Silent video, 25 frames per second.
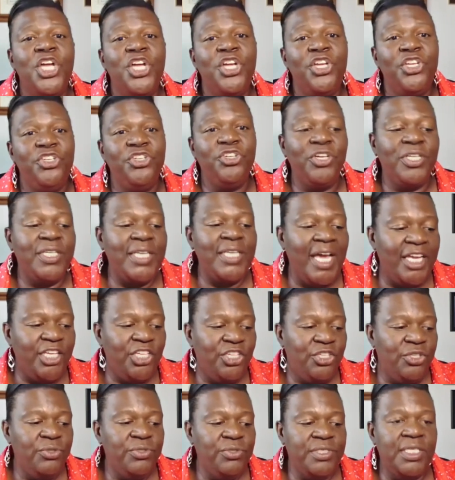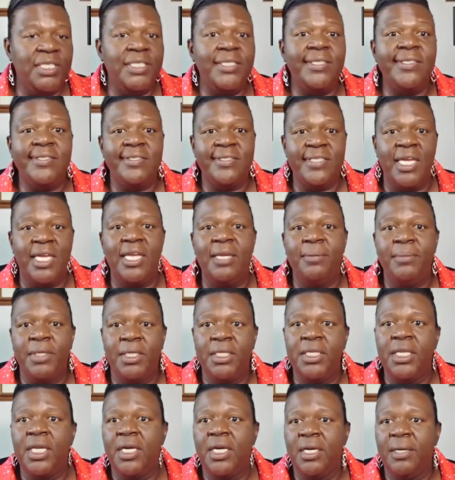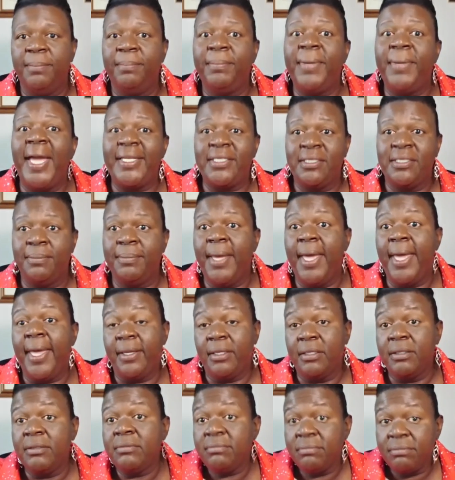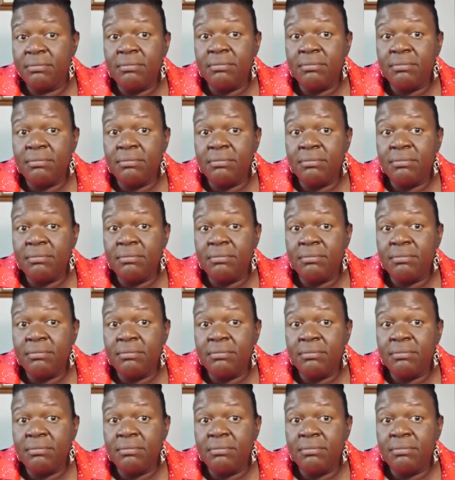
you're not using the same club back to back,